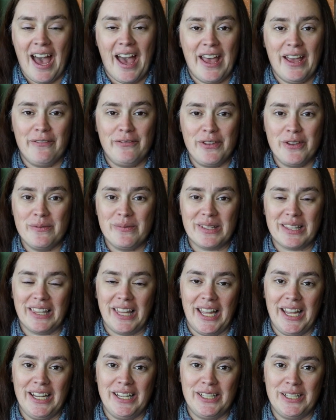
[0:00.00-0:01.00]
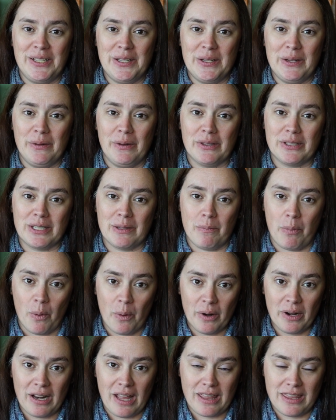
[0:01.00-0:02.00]
If you would like to
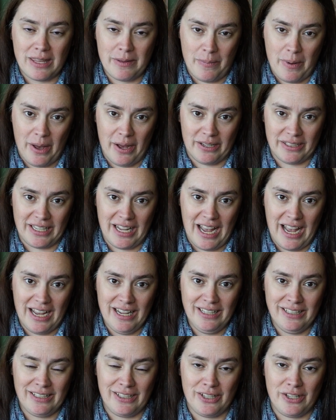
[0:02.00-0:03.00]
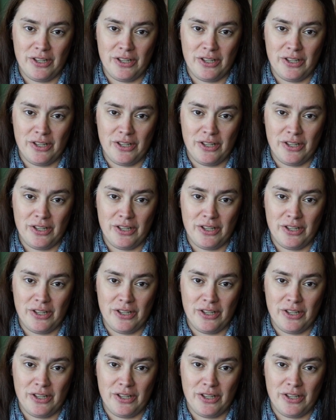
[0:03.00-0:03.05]
support the podcast,